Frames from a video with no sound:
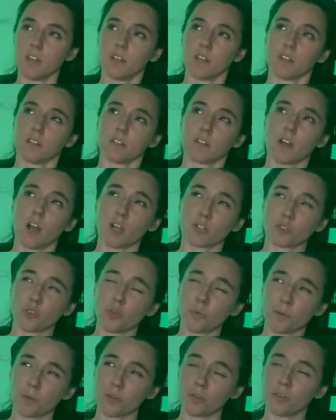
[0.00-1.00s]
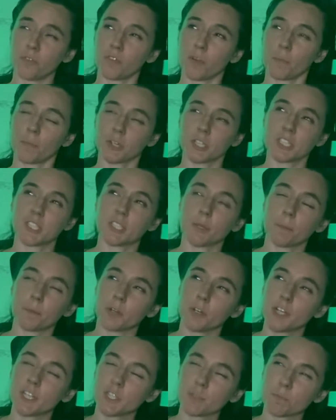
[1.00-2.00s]
October, November, December.
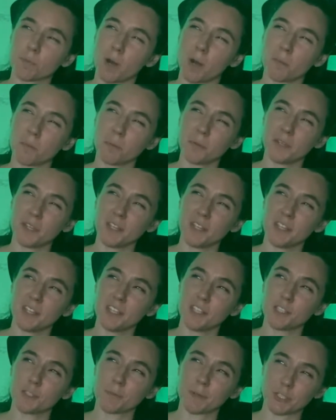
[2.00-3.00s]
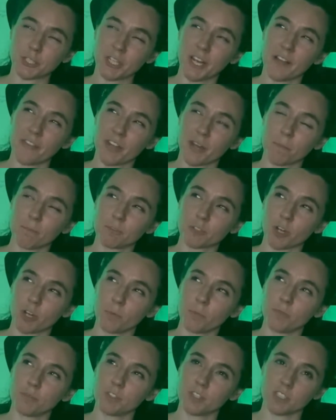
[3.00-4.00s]
It's probably, especially now that I'm trying to
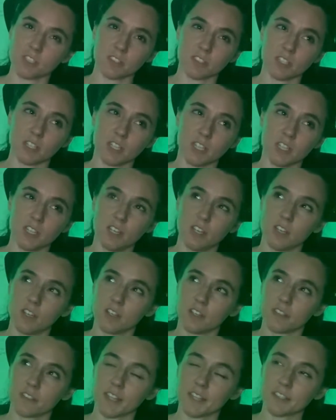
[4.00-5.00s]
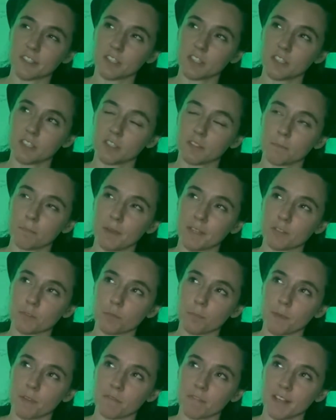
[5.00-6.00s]
move to the city, that's going to mess with
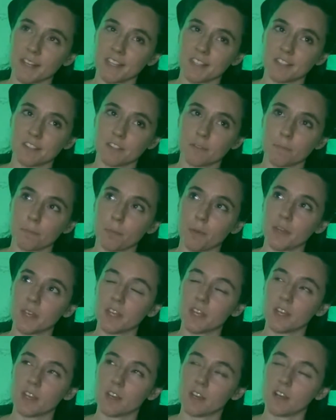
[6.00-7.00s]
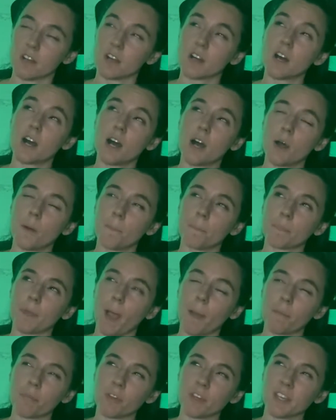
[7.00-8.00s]
my finances a bit. I'm
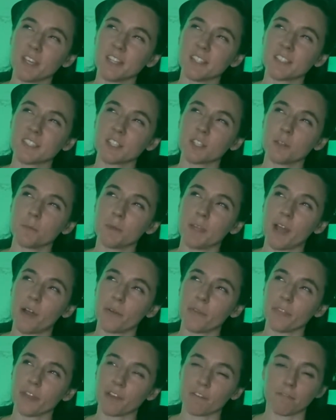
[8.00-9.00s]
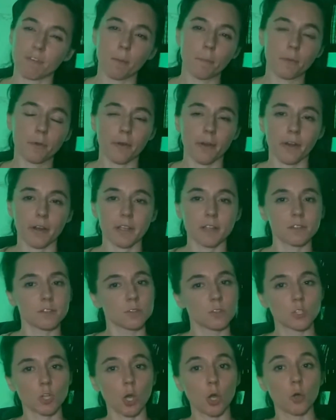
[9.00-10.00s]
thinking it's going to be out in like February.
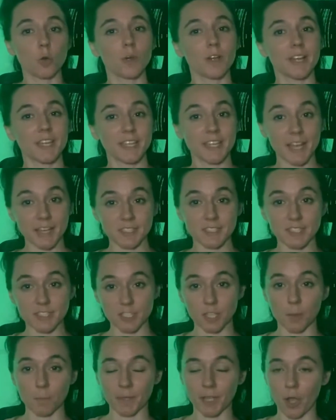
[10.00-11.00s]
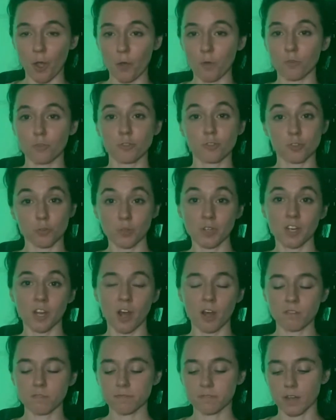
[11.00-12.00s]
So yes, it's coming out soon
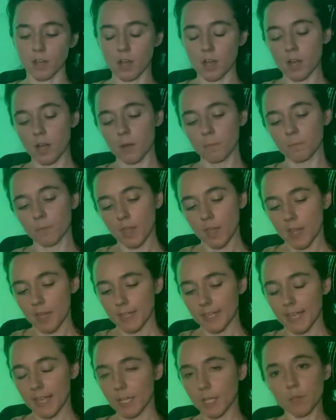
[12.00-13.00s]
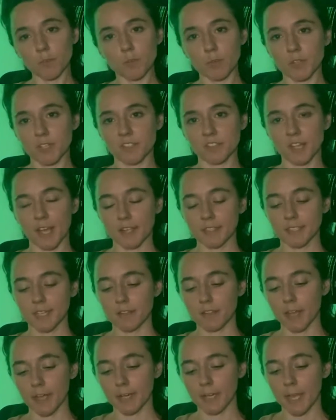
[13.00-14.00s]
enough. Can't give you an exact
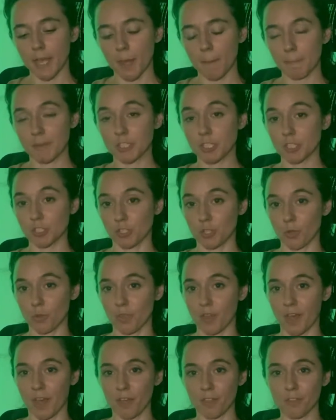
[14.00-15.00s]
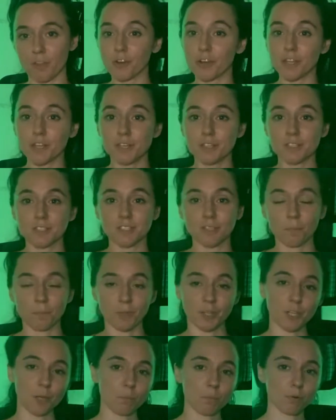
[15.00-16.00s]
deadline yet, but just know that there is something
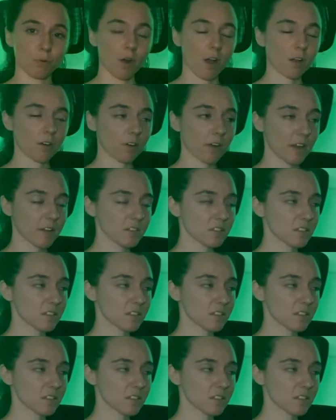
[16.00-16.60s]
in progress.